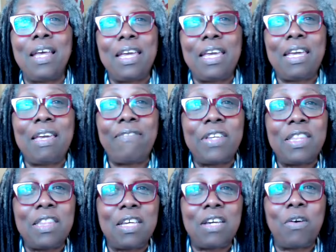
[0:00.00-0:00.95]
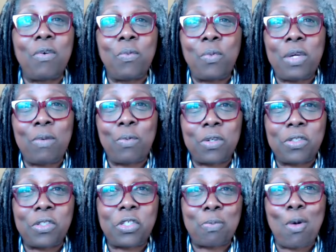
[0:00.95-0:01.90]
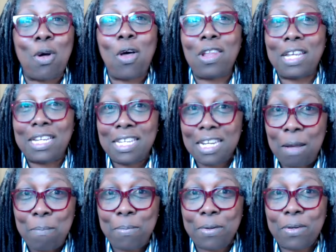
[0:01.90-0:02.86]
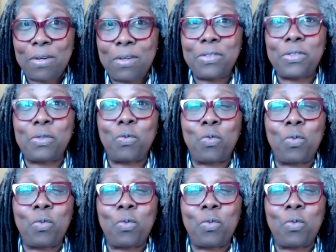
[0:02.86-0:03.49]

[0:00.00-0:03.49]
Even though we were small in numbers,